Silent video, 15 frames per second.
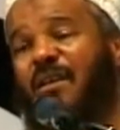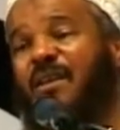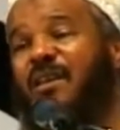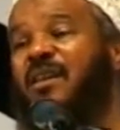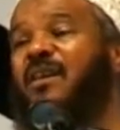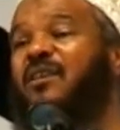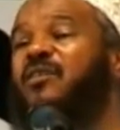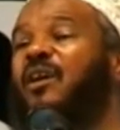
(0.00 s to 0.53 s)

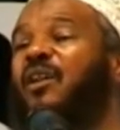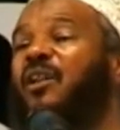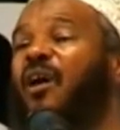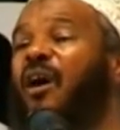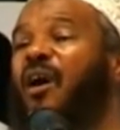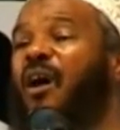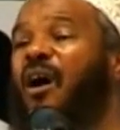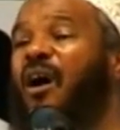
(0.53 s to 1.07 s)
He is
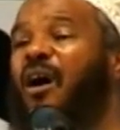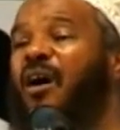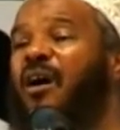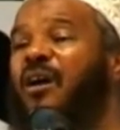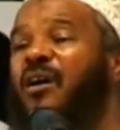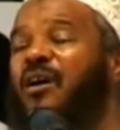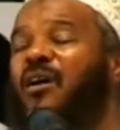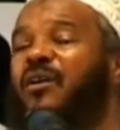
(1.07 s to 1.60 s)
Allah,
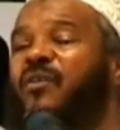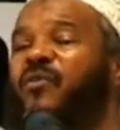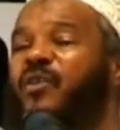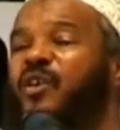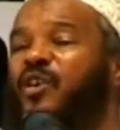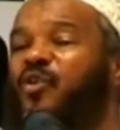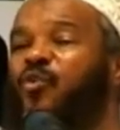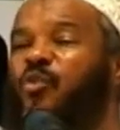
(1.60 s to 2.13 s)

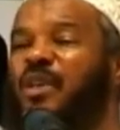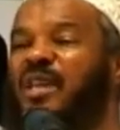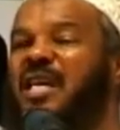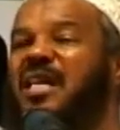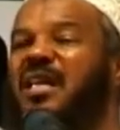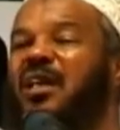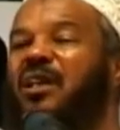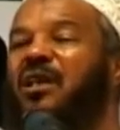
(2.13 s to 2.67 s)
the
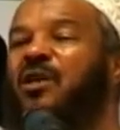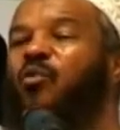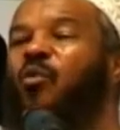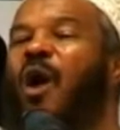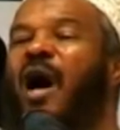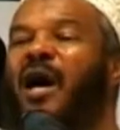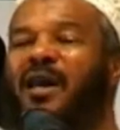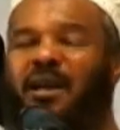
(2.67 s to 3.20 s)
uniquely
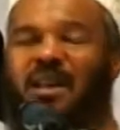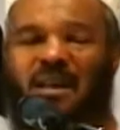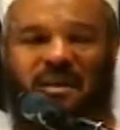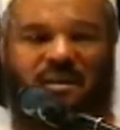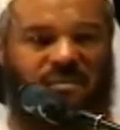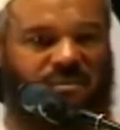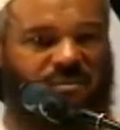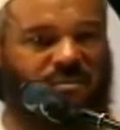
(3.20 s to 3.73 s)
one.
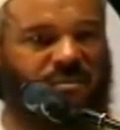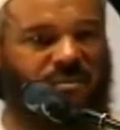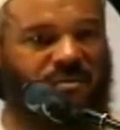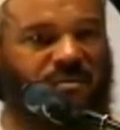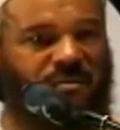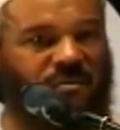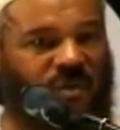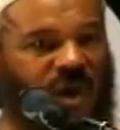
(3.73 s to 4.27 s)

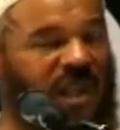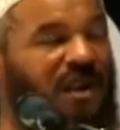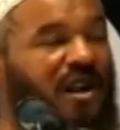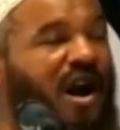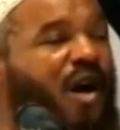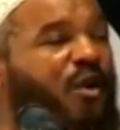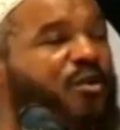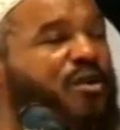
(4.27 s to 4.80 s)

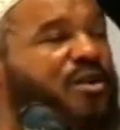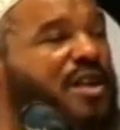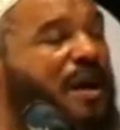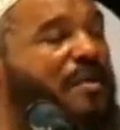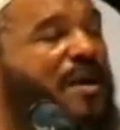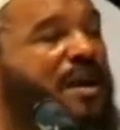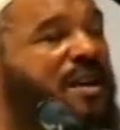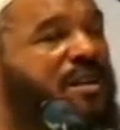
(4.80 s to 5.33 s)
Allahu
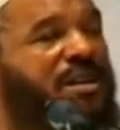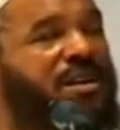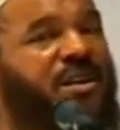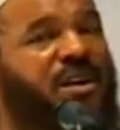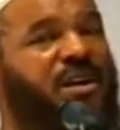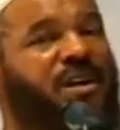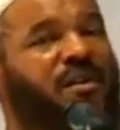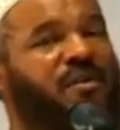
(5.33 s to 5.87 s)
Samad,
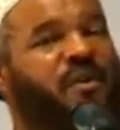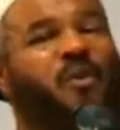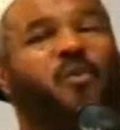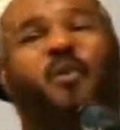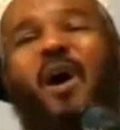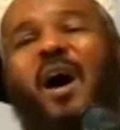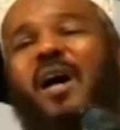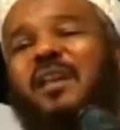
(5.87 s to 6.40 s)
the
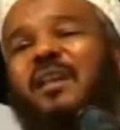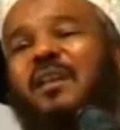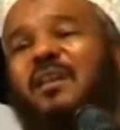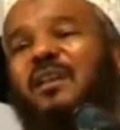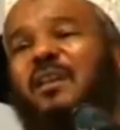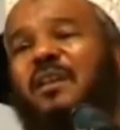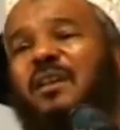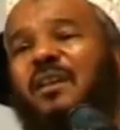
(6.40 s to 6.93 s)

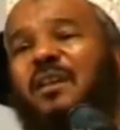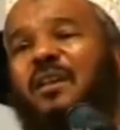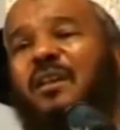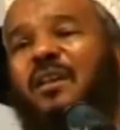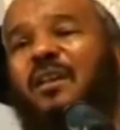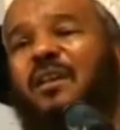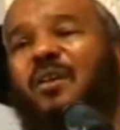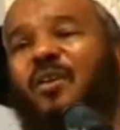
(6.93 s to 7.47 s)
one
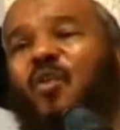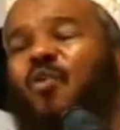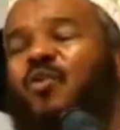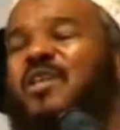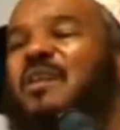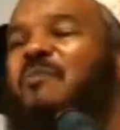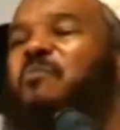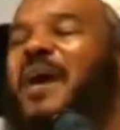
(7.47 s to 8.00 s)
who
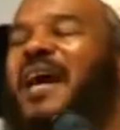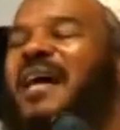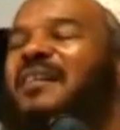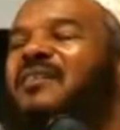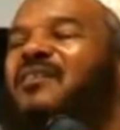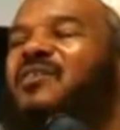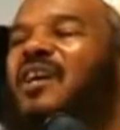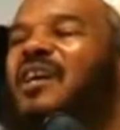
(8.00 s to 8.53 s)

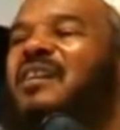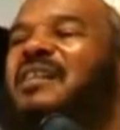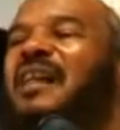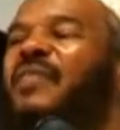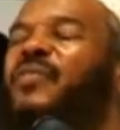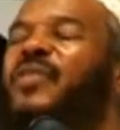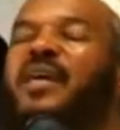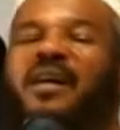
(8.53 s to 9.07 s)
depends on
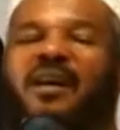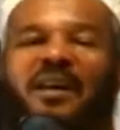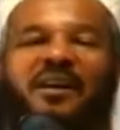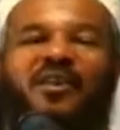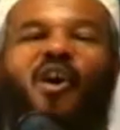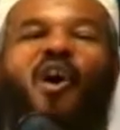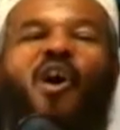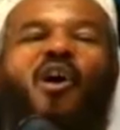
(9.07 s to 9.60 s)
nothing
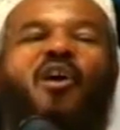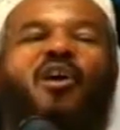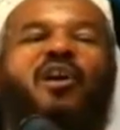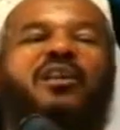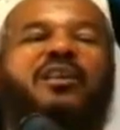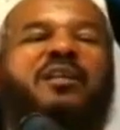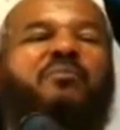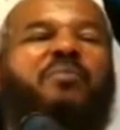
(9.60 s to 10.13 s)
and
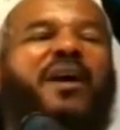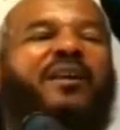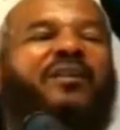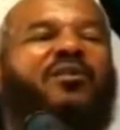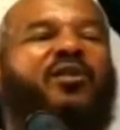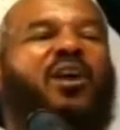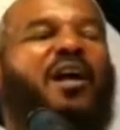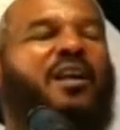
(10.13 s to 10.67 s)
all
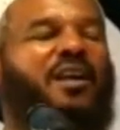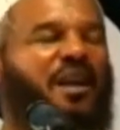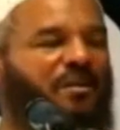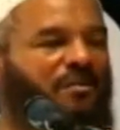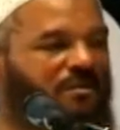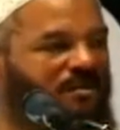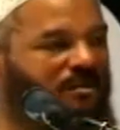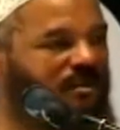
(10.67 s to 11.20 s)
depends on him.